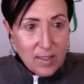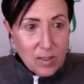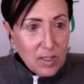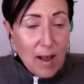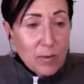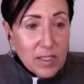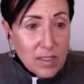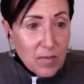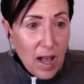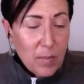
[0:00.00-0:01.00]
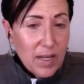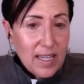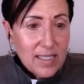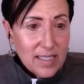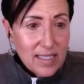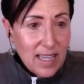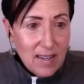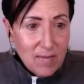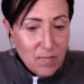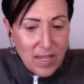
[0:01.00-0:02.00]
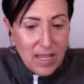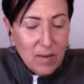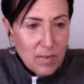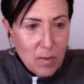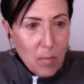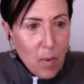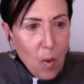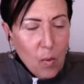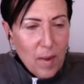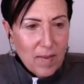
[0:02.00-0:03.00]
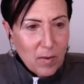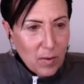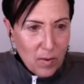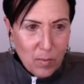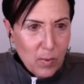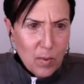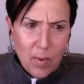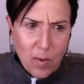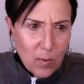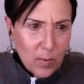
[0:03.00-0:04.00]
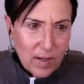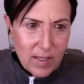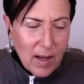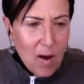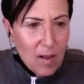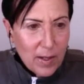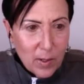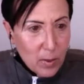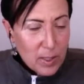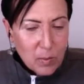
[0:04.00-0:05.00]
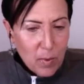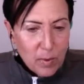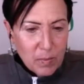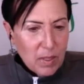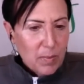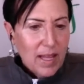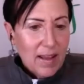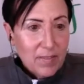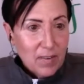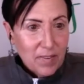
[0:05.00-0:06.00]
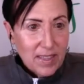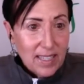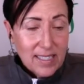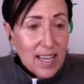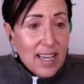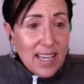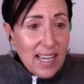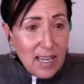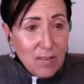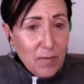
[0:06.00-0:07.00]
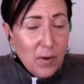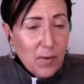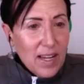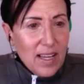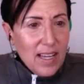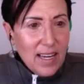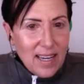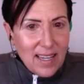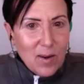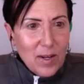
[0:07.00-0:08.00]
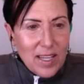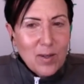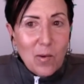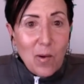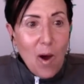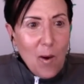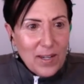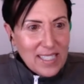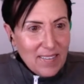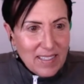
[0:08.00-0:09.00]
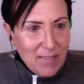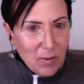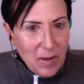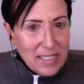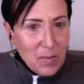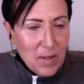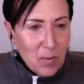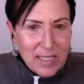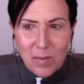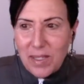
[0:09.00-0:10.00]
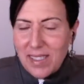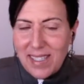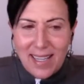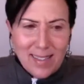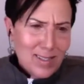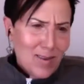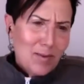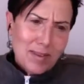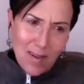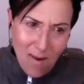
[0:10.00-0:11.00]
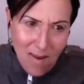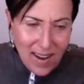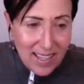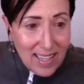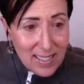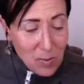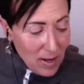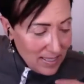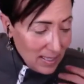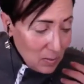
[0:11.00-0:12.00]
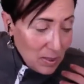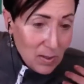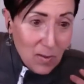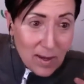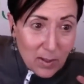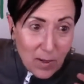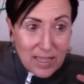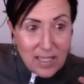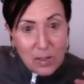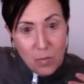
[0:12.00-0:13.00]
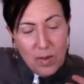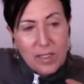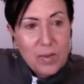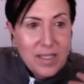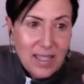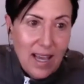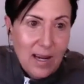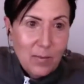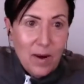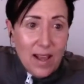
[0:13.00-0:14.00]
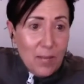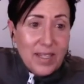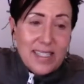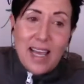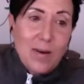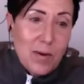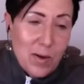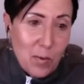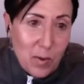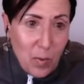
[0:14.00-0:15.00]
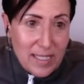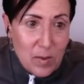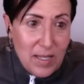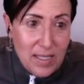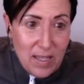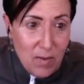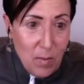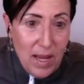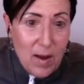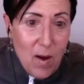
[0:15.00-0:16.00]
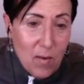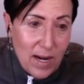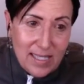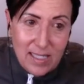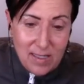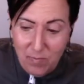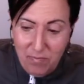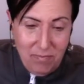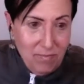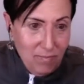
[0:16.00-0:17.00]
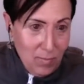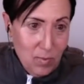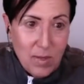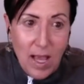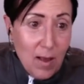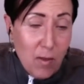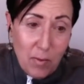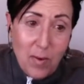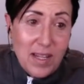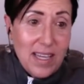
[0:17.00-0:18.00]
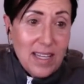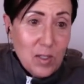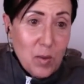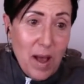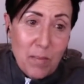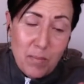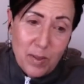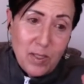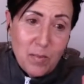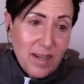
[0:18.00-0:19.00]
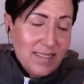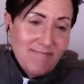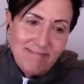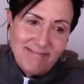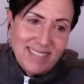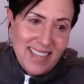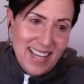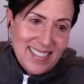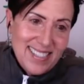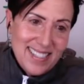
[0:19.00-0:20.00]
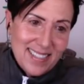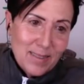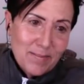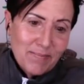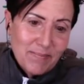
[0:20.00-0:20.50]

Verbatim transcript: There's thousands of combinations. Eat the bowl method or the Buddha bowl or whatever they call it, nourish bowls. People have different things. Eat food. You don't always have to have a recipe. Recipes take so long. And that's why it takes me so long to write these books, because I don't cook with recipes, even my own. I just throw it in the Instant Pot, push a button, and that's dinner.